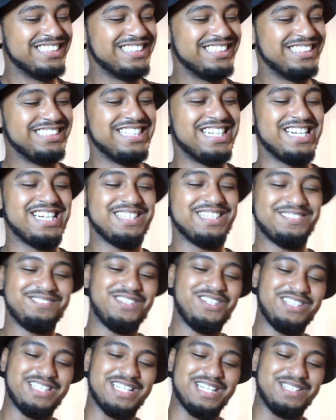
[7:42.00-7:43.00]
Yeah,
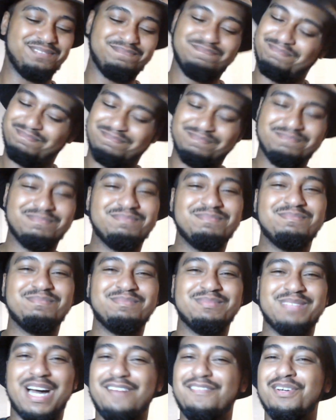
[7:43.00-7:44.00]
okay.
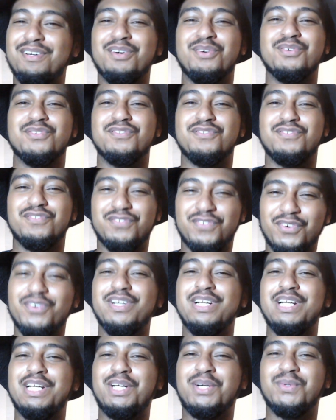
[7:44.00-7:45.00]
I feel
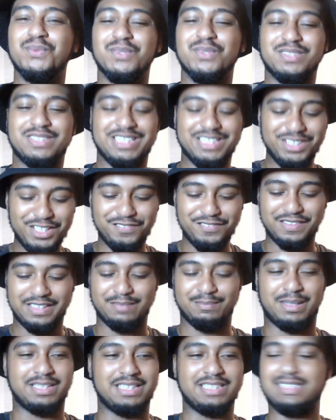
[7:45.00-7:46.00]
thoroughly cool. Another thing
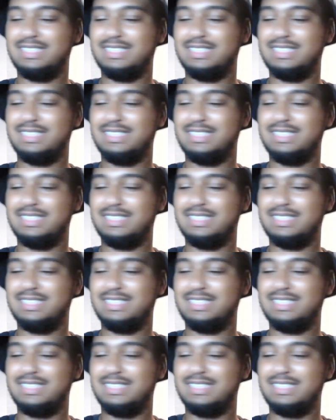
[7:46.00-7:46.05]
about this